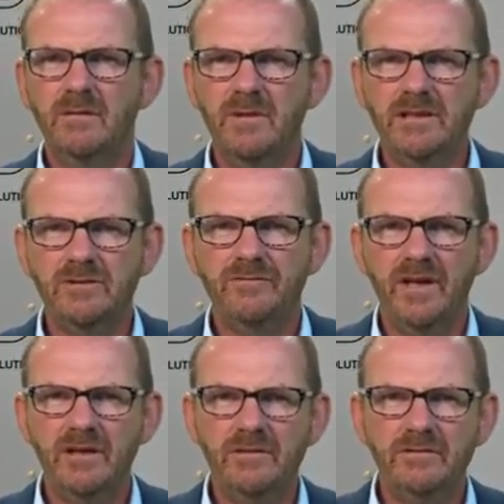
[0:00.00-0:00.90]
The measured
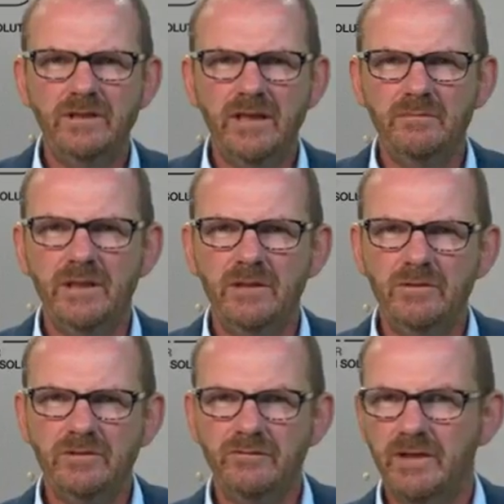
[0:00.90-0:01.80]
values can be
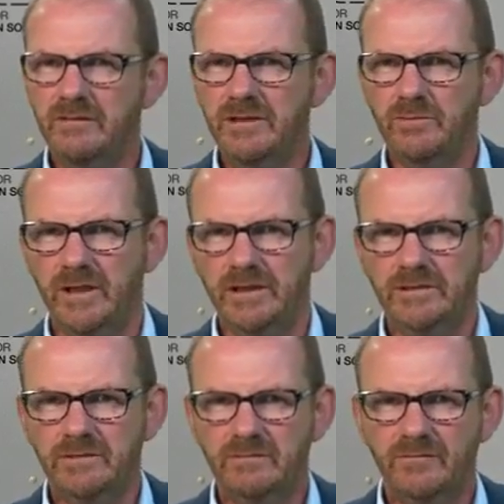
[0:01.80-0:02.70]
used in various
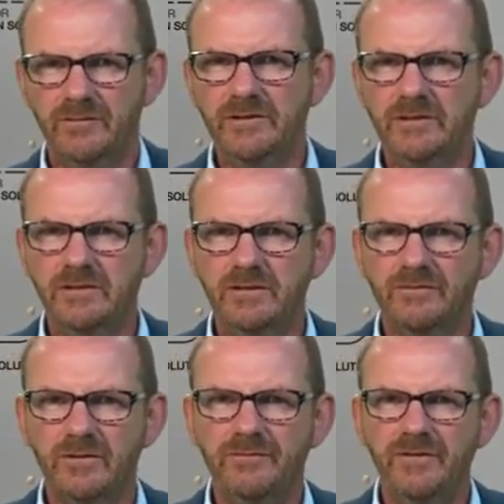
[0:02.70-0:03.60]
ways. For instance,
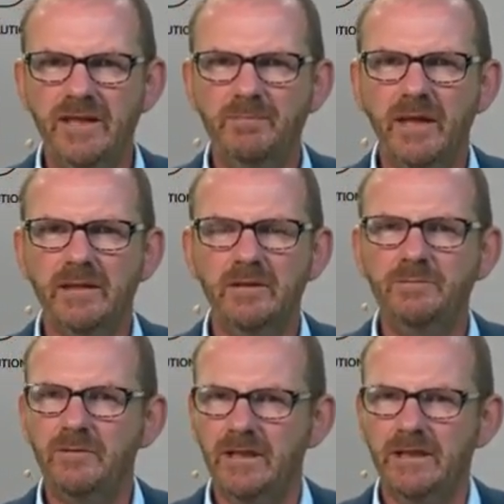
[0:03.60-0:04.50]
for a feedback
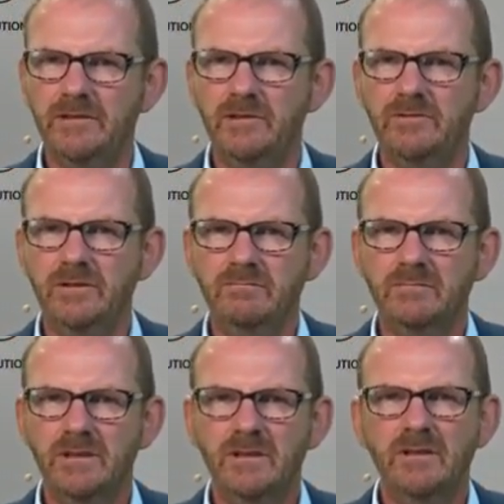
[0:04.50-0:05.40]
loop to the end user,
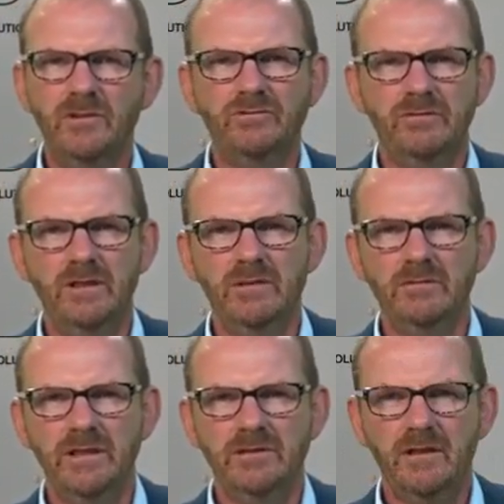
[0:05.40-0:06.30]
also
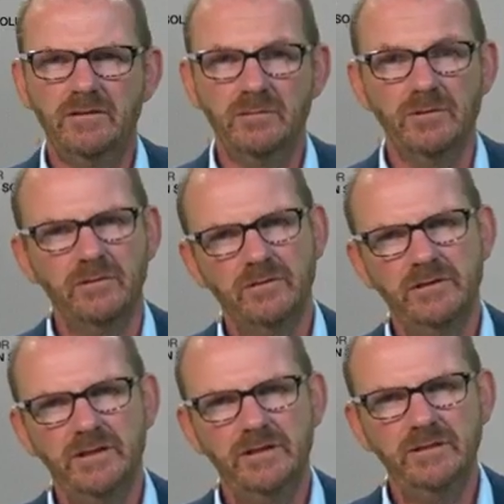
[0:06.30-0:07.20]
known as customer or
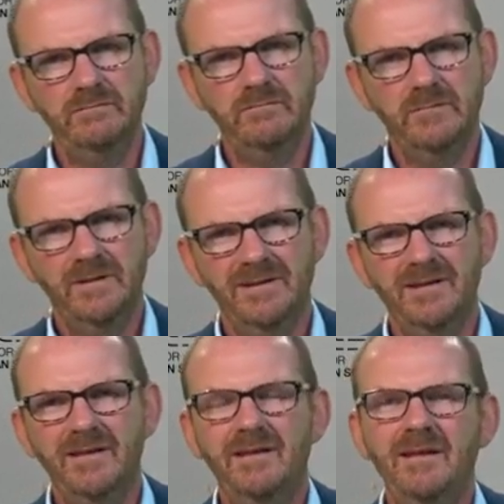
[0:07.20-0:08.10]
citizen.
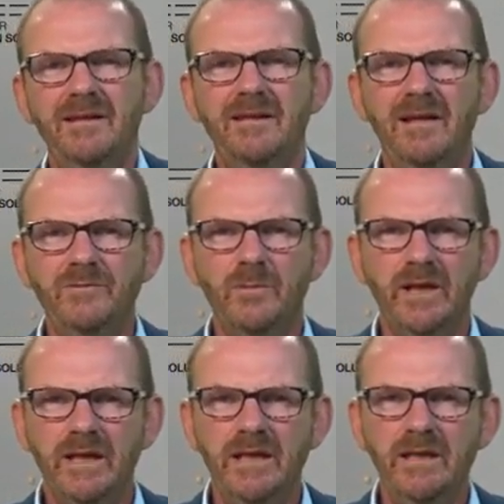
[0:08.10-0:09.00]
In that
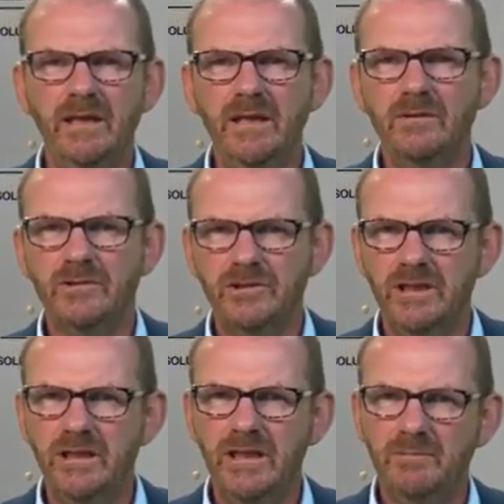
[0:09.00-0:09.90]
way, he or
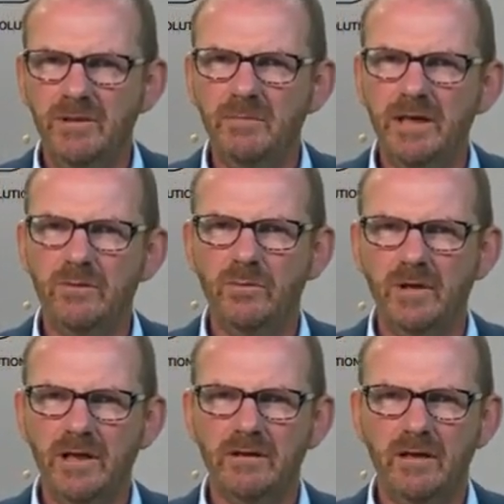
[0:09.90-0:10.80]
she can be made
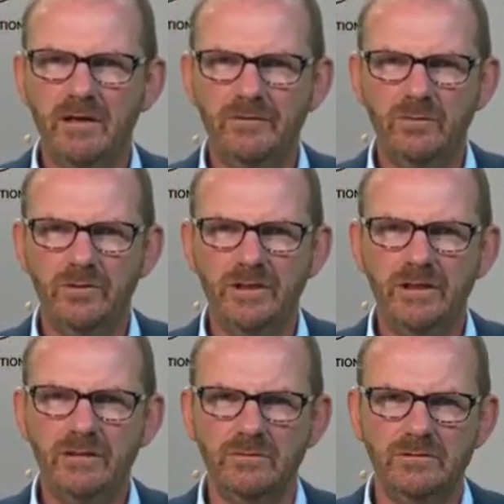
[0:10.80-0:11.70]
aware of the water
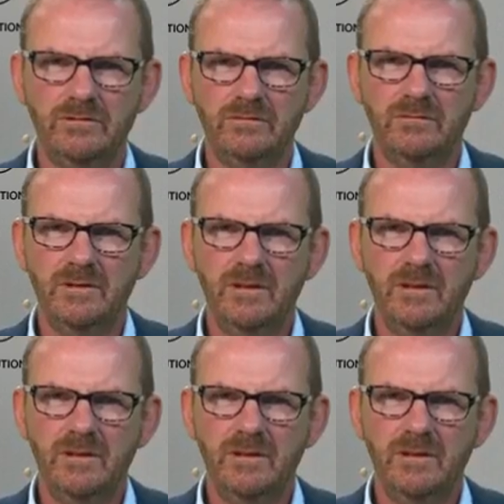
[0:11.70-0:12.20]
use.